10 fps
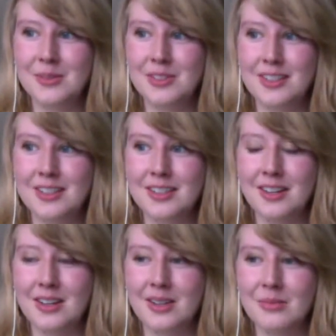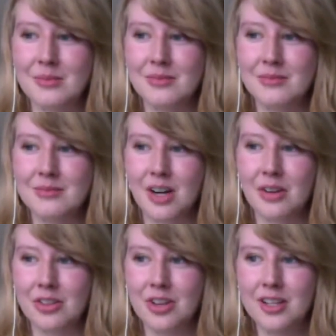Was it our
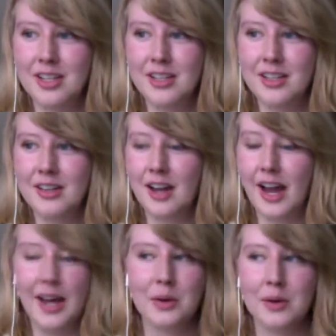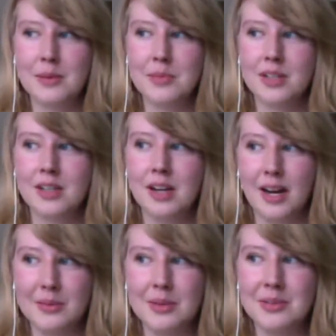third year? I don't remember. I
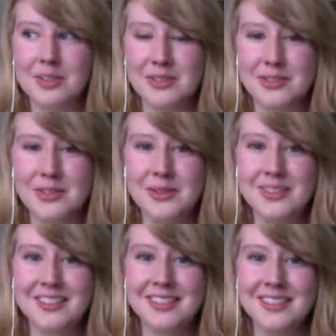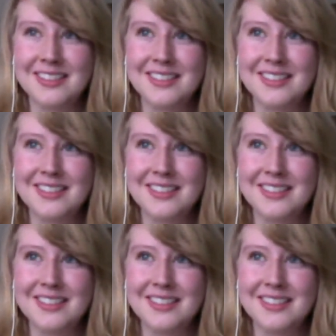remember a student,